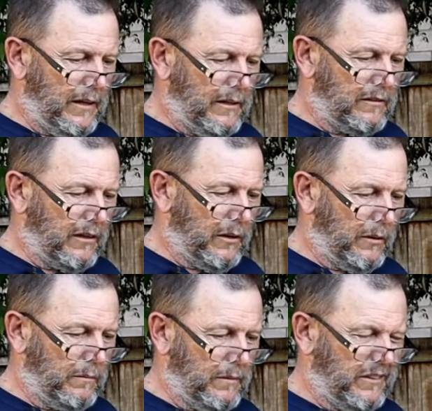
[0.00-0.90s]
So
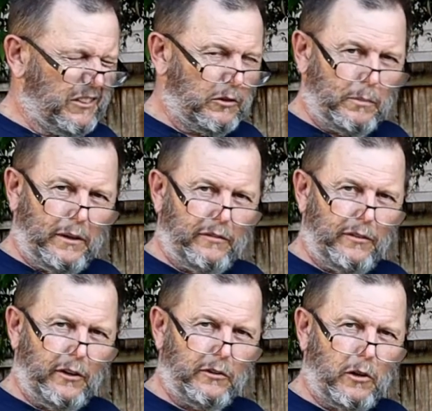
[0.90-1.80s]
this will be the
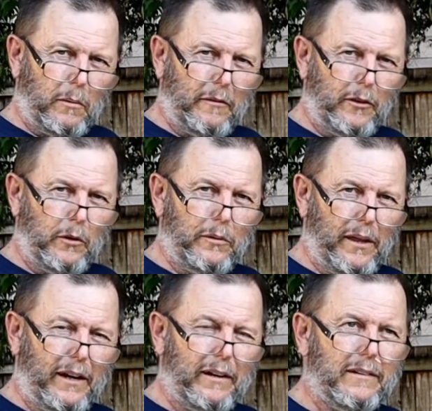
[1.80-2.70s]
first time I've used
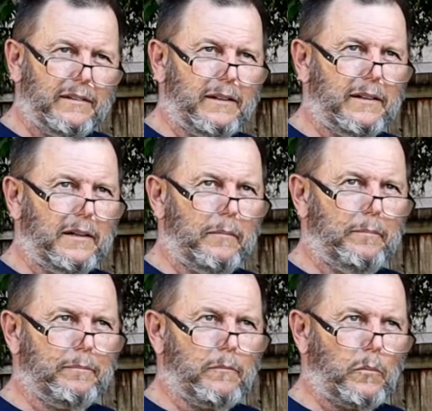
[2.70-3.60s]
that. I
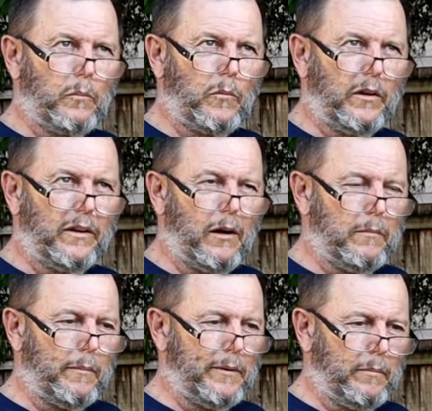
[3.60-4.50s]
can't
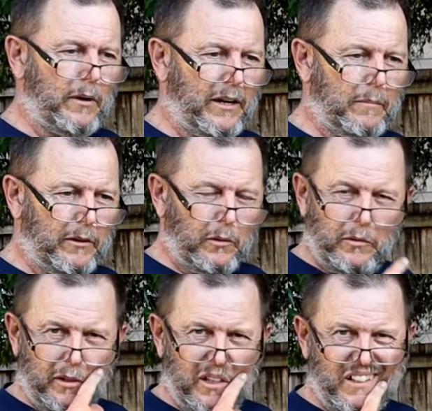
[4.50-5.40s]
remember the brand, but you'll
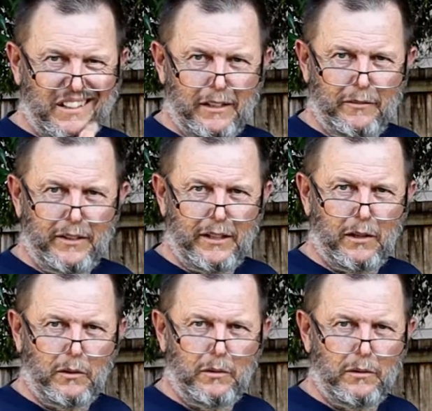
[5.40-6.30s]
see it in the
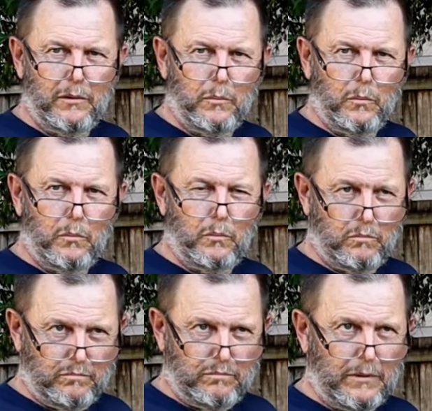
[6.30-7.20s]
video
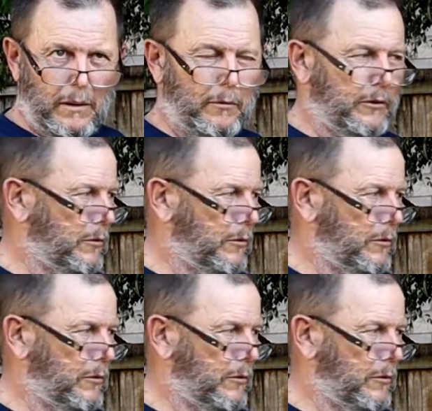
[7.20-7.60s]
up on the